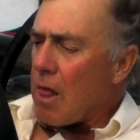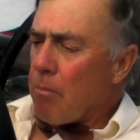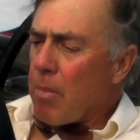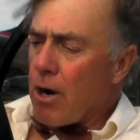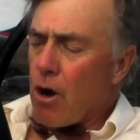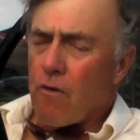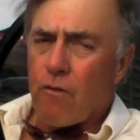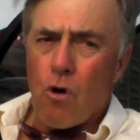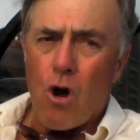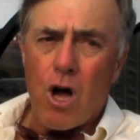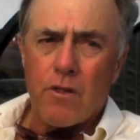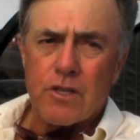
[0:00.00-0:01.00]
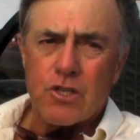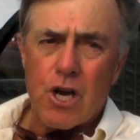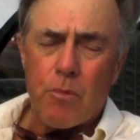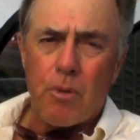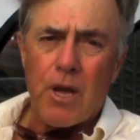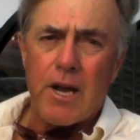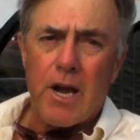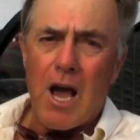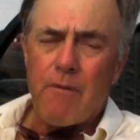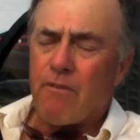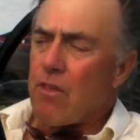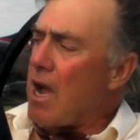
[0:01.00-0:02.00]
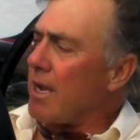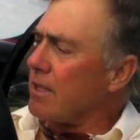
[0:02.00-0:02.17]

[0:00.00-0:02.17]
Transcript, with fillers: but overall, this airplane, I'm flying